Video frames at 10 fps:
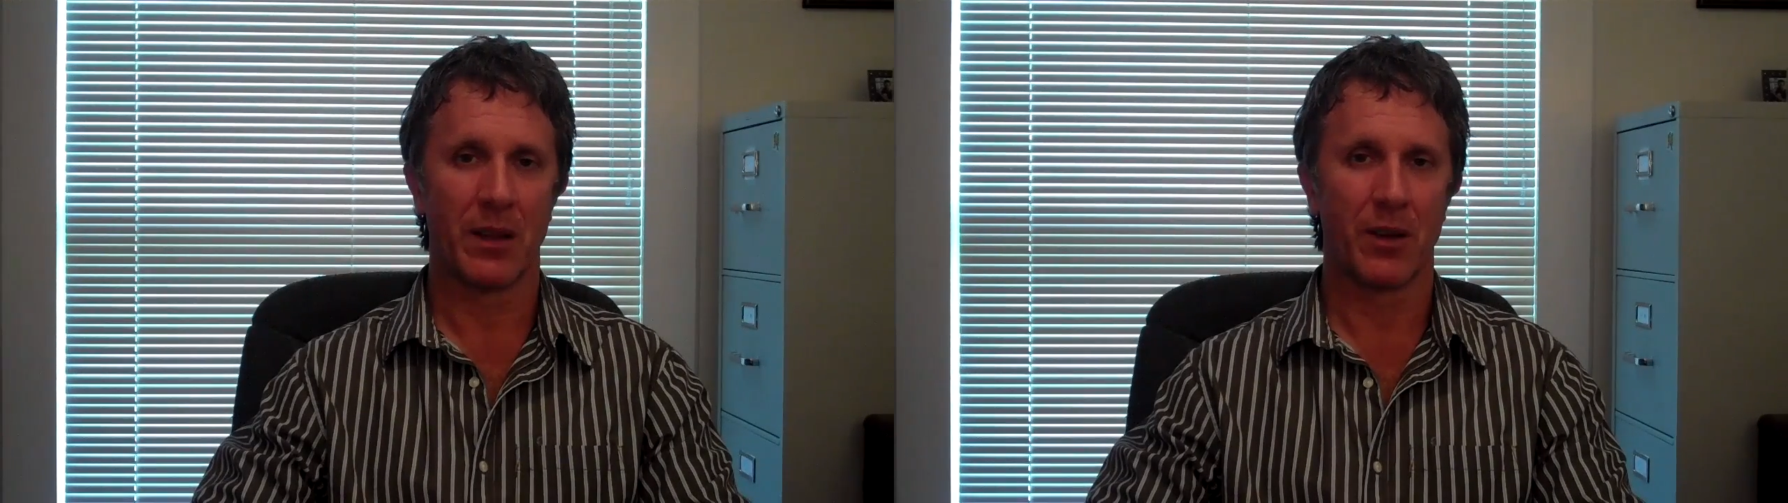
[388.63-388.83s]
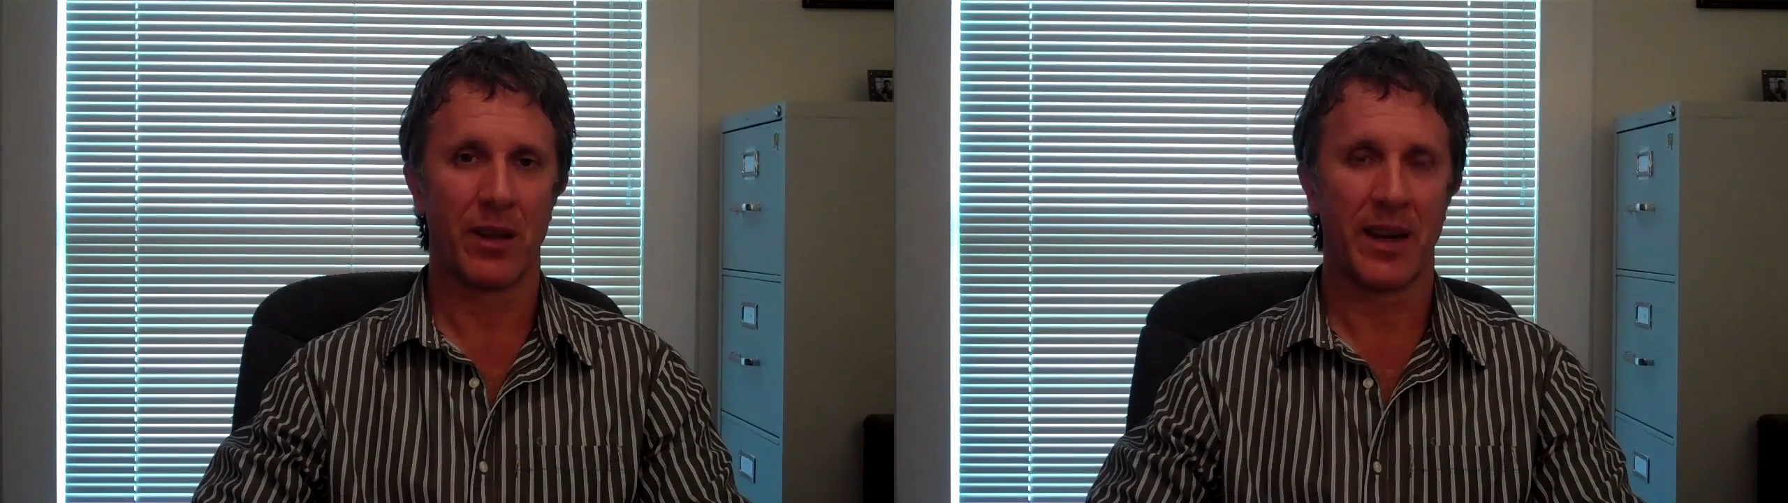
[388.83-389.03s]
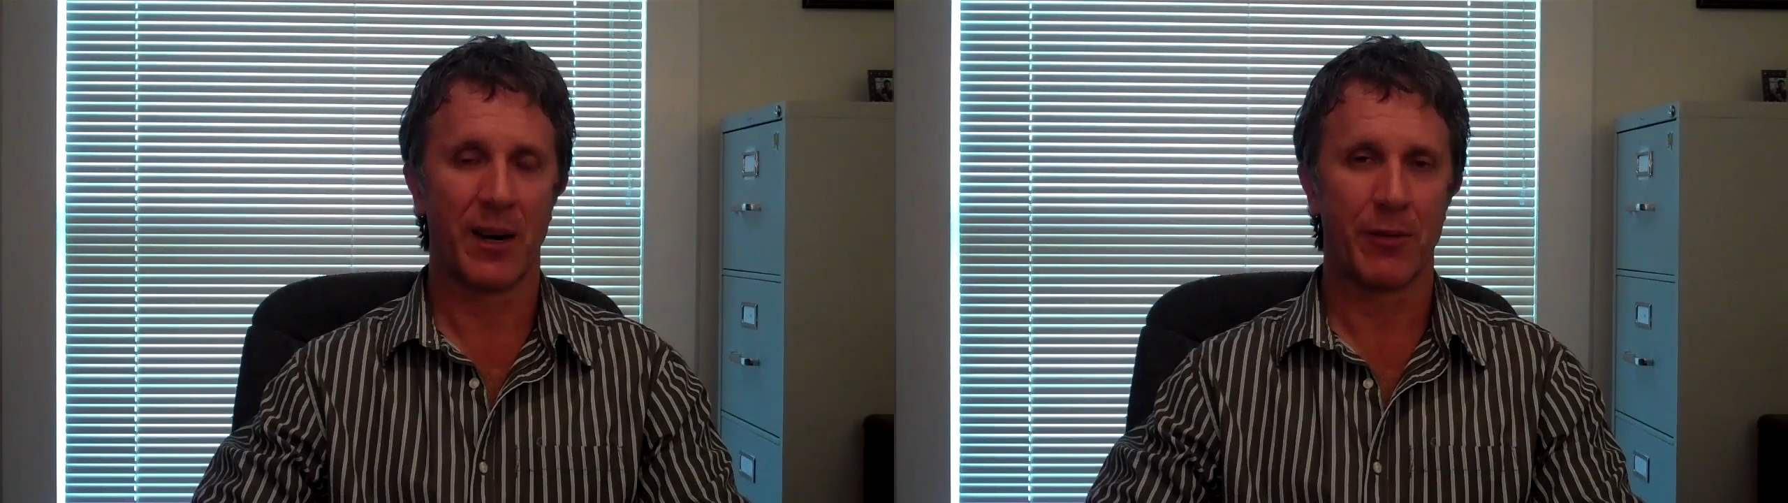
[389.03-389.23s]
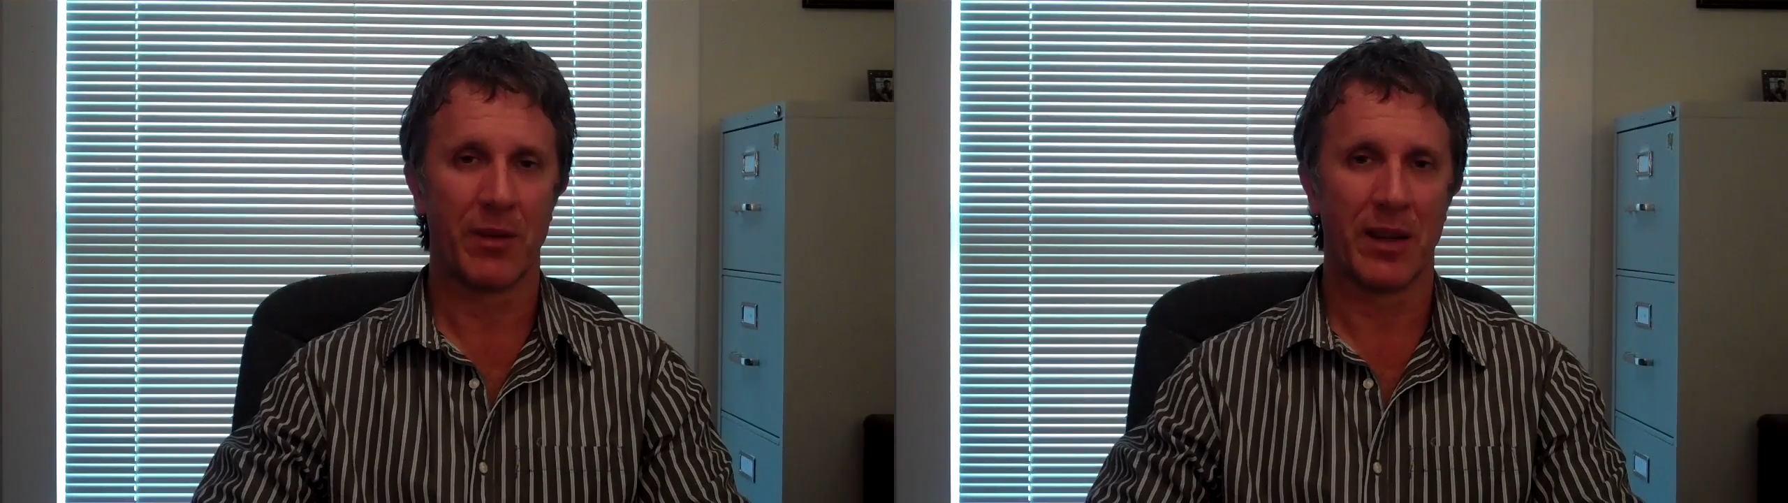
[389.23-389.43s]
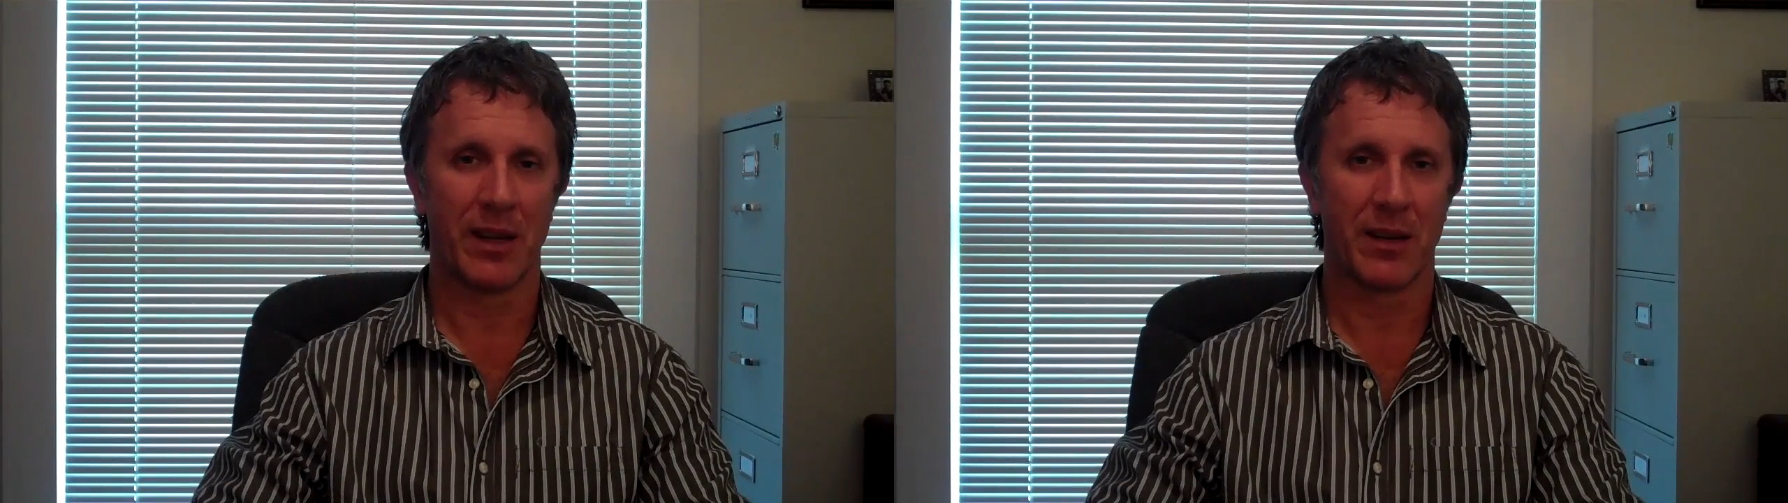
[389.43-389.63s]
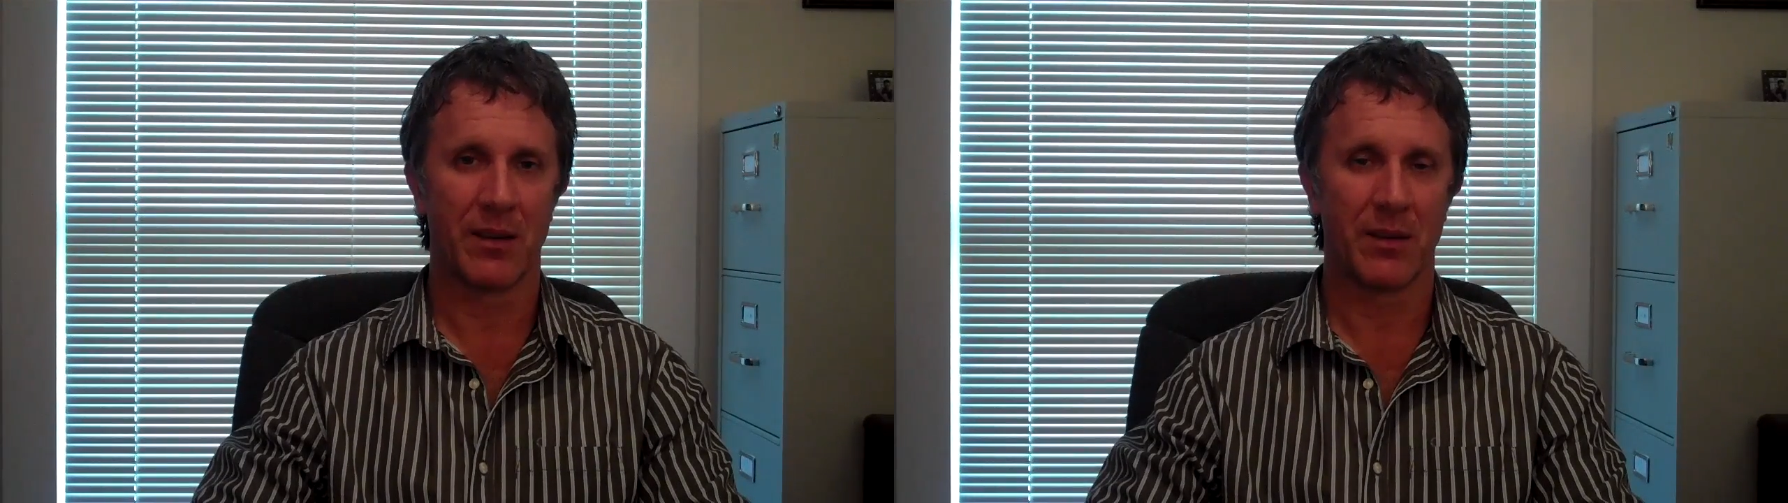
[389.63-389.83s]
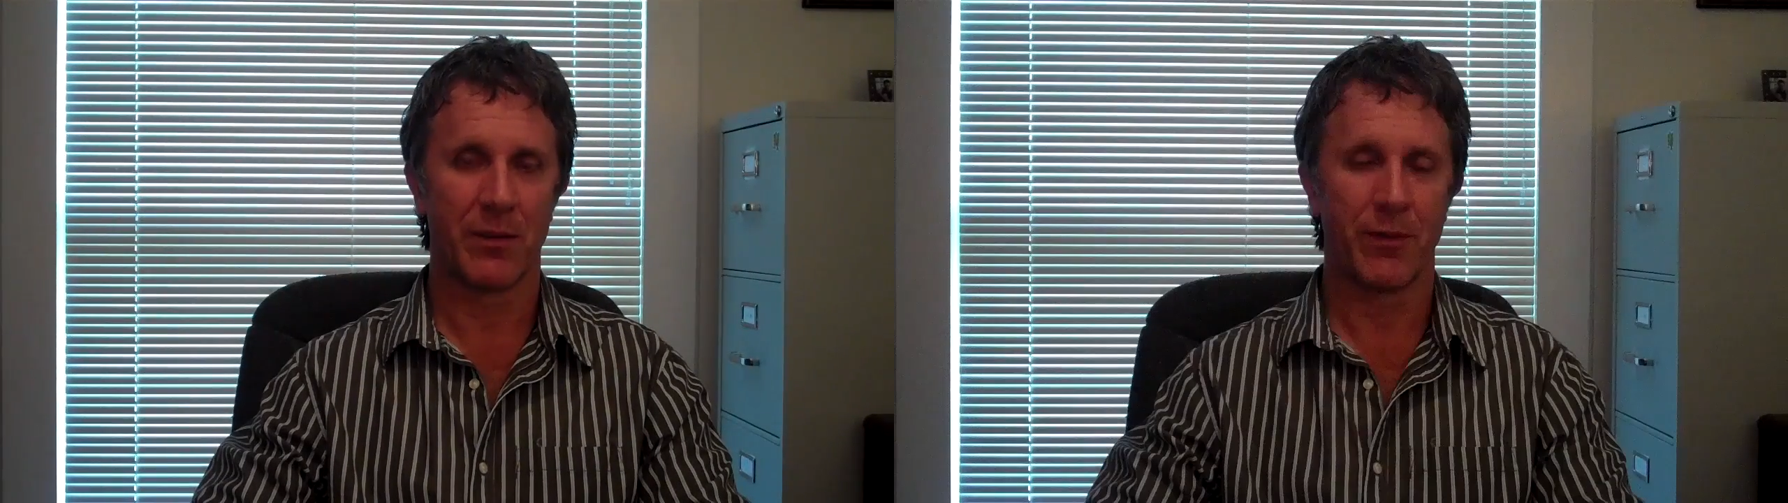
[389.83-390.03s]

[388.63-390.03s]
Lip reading: look carefully and